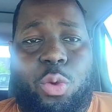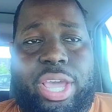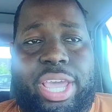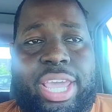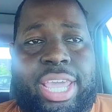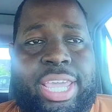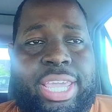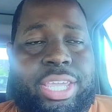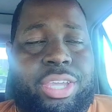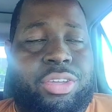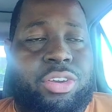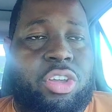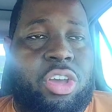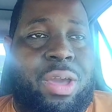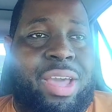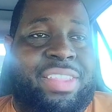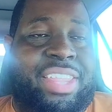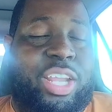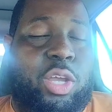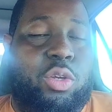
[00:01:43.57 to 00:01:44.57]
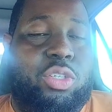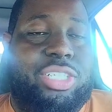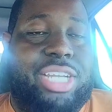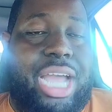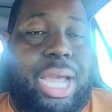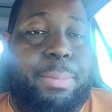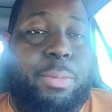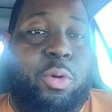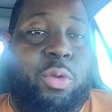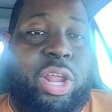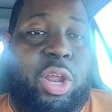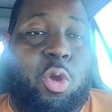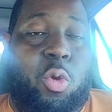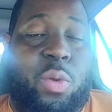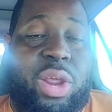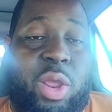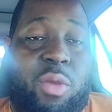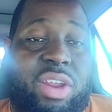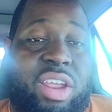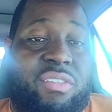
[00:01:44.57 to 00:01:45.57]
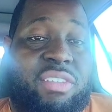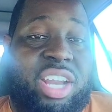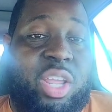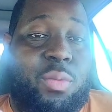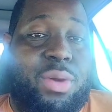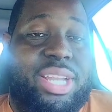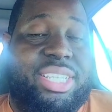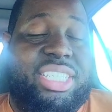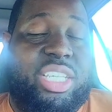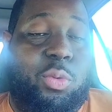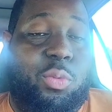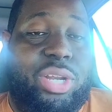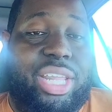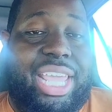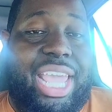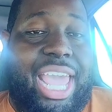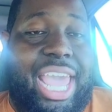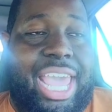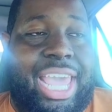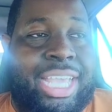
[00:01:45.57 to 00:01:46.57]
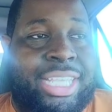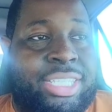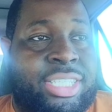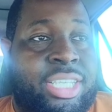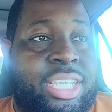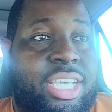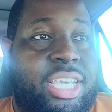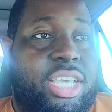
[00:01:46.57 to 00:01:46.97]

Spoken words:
You know, I think Ojabo, they really want to see what he has,